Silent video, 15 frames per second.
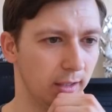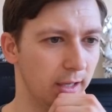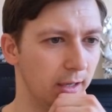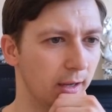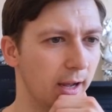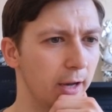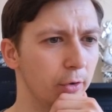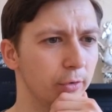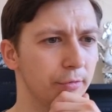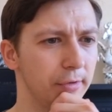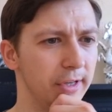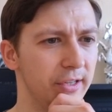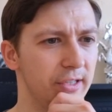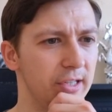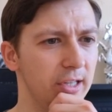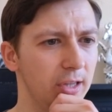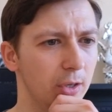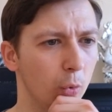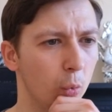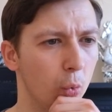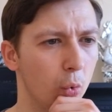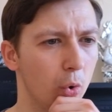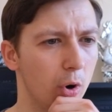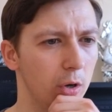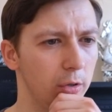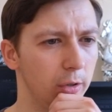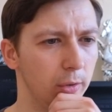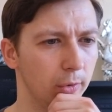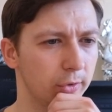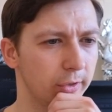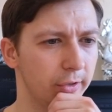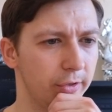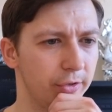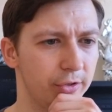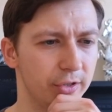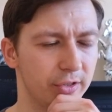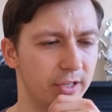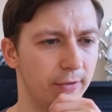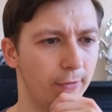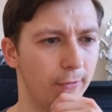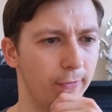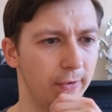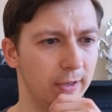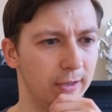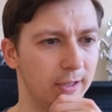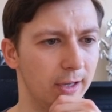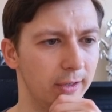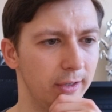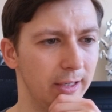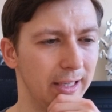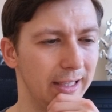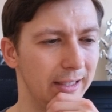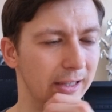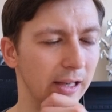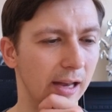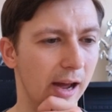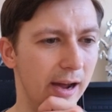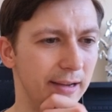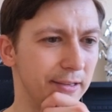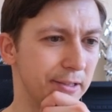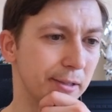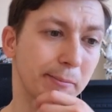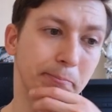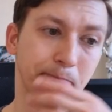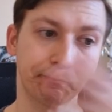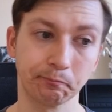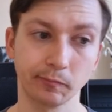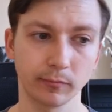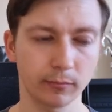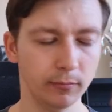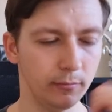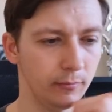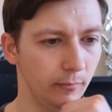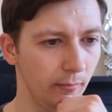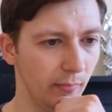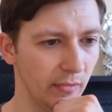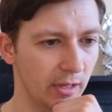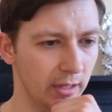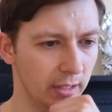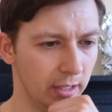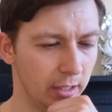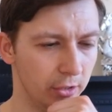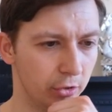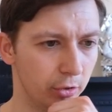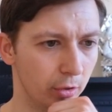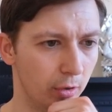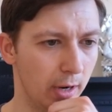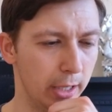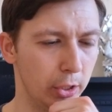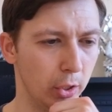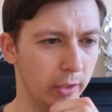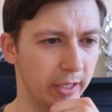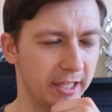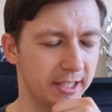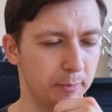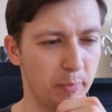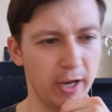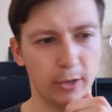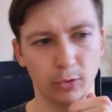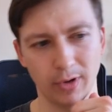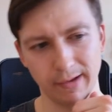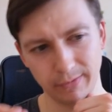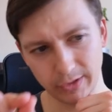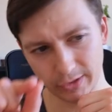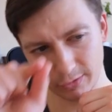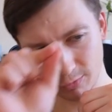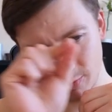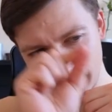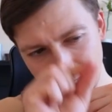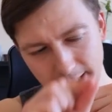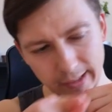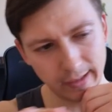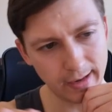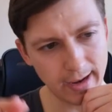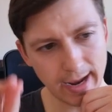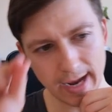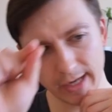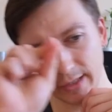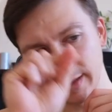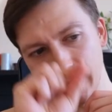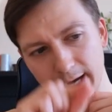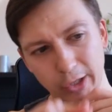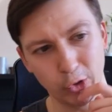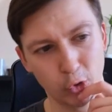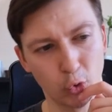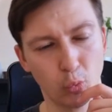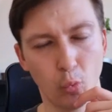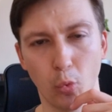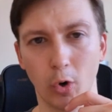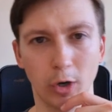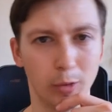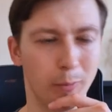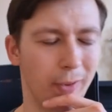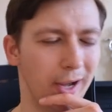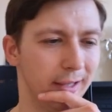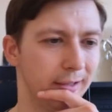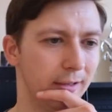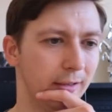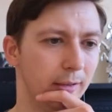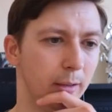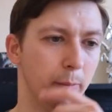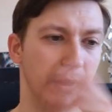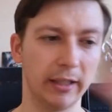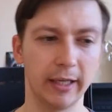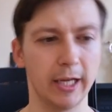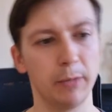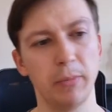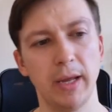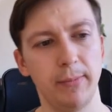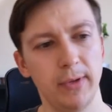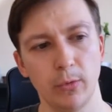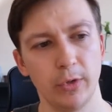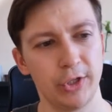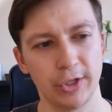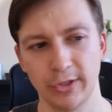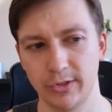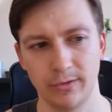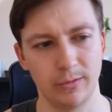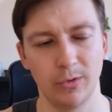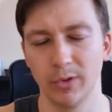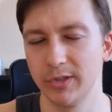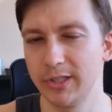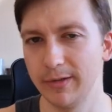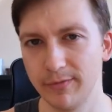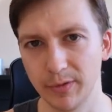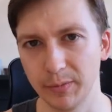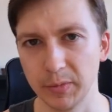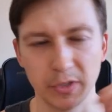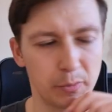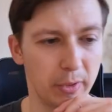Again, I cannot really see the world. It looks like it's just everything done in the lines. So I don't expect to have this really nice whorl pattern, but again, maybe we just don't see from these